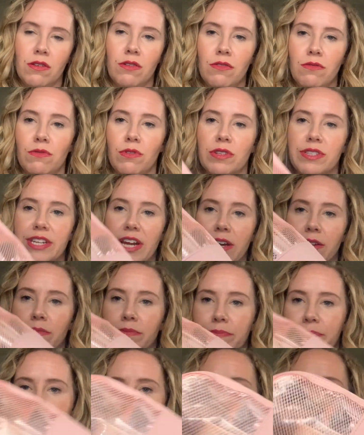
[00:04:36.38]
folds down,
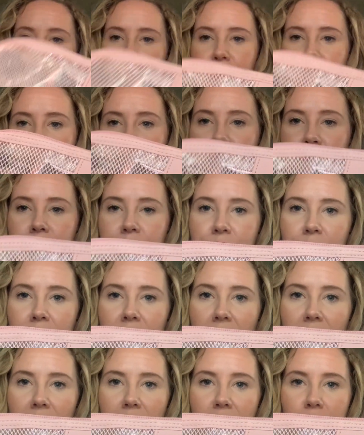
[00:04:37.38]

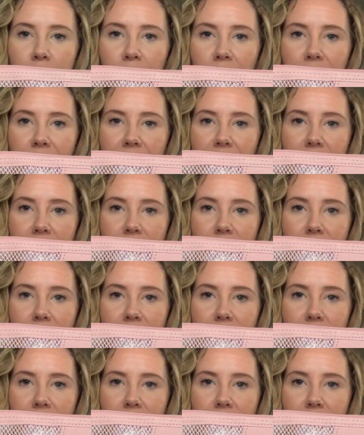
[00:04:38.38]
and it's perfect.